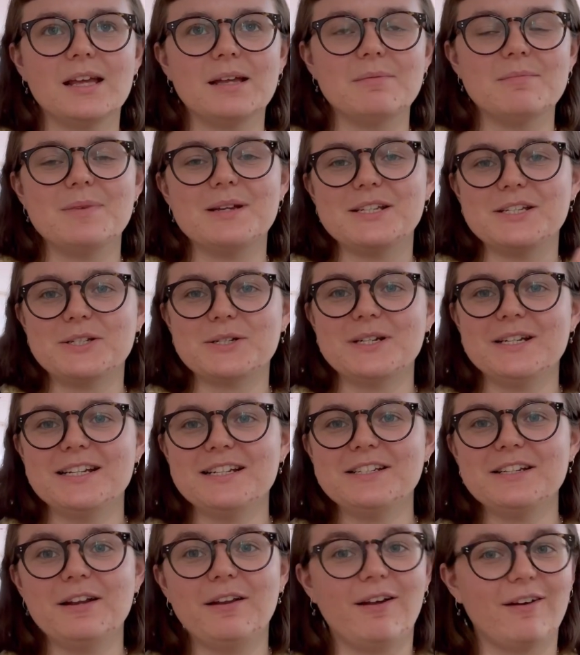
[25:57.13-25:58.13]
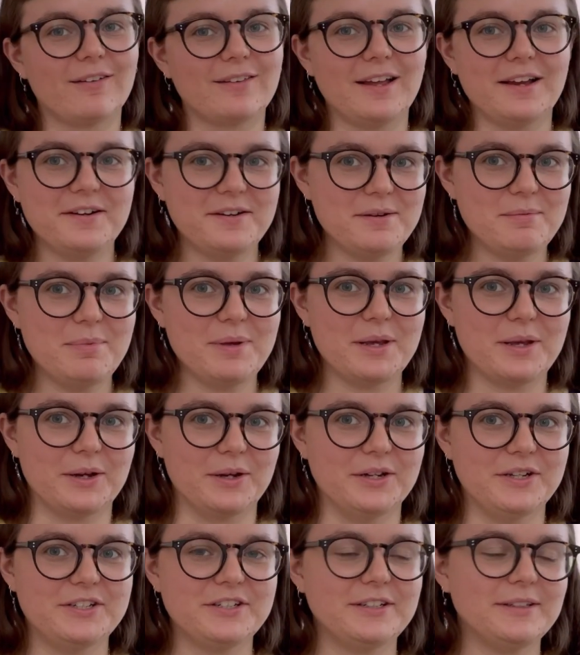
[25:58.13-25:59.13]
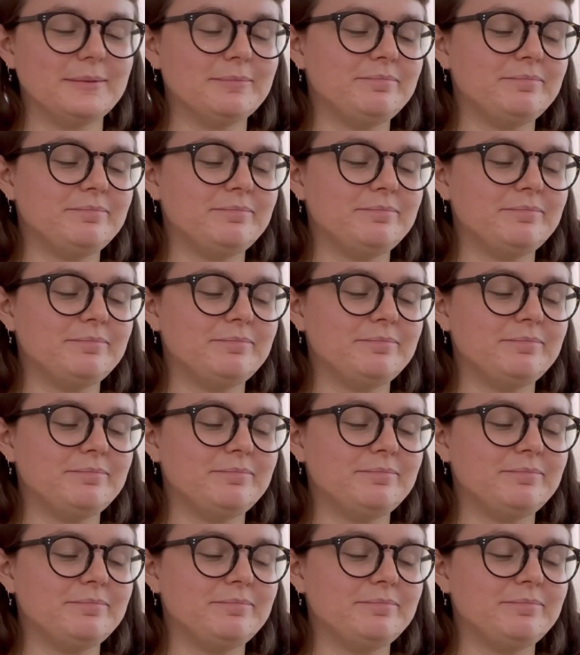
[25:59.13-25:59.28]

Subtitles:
mystery knit along, that could be good.